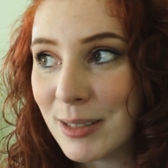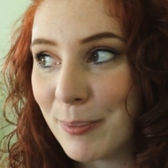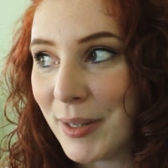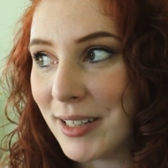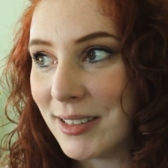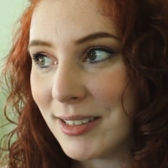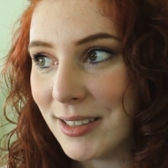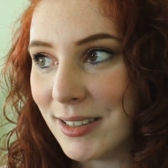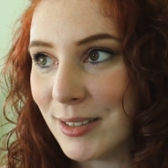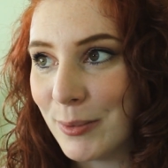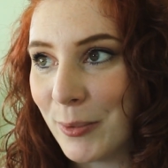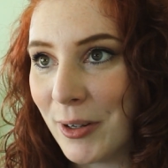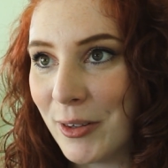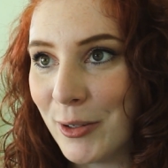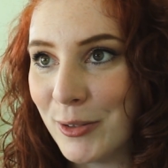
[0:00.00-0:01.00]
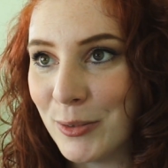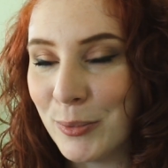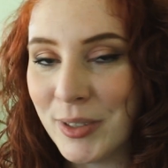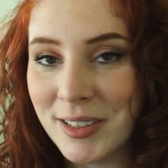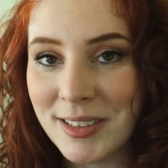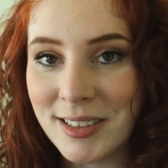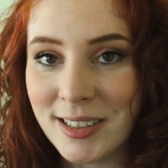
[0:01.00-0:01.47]
spaces where there's
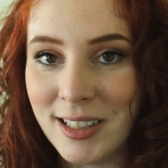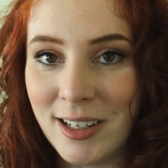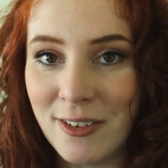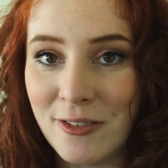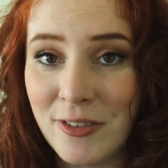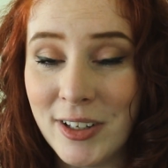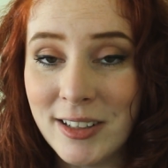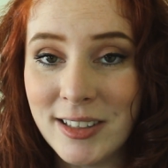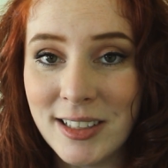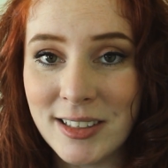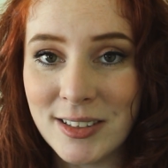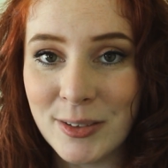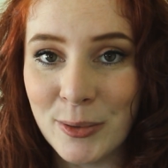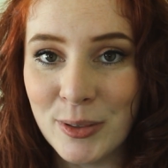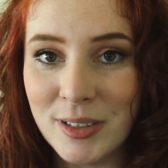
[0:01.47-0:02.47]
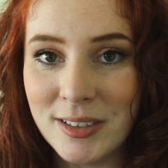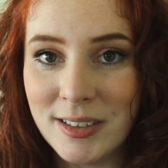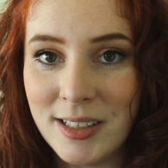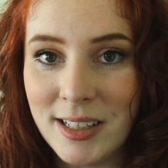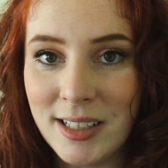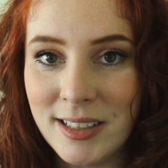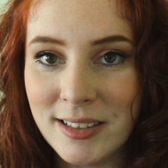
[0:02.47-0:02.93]
risk of illness or
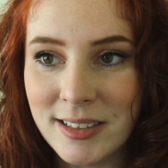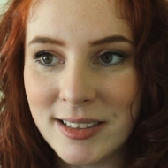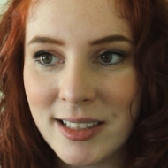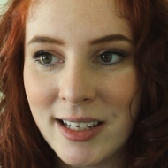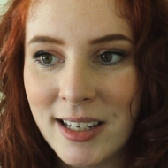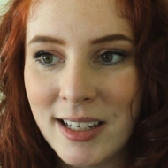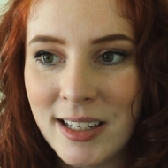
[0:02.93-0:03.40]
disease.